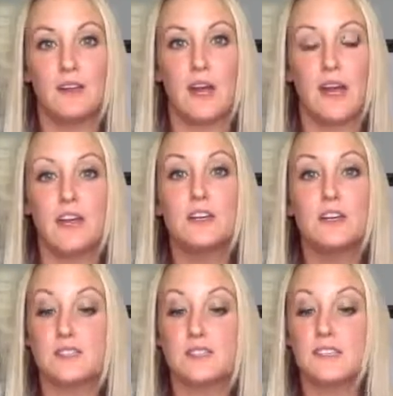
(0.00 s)
Okay,
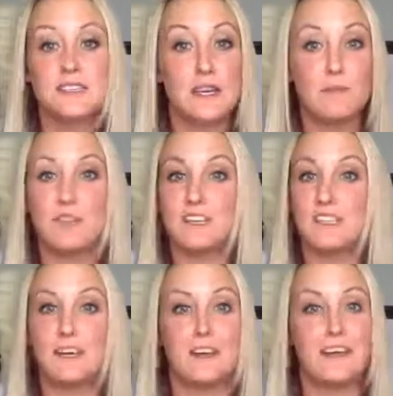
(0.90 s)
so the same thing
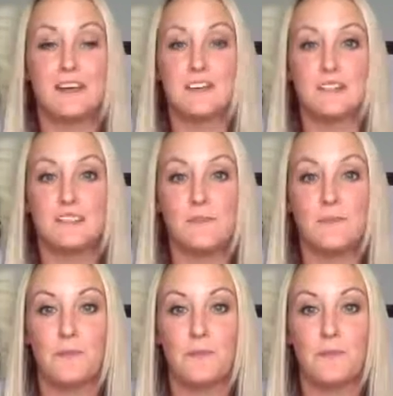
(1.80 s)
today, guys.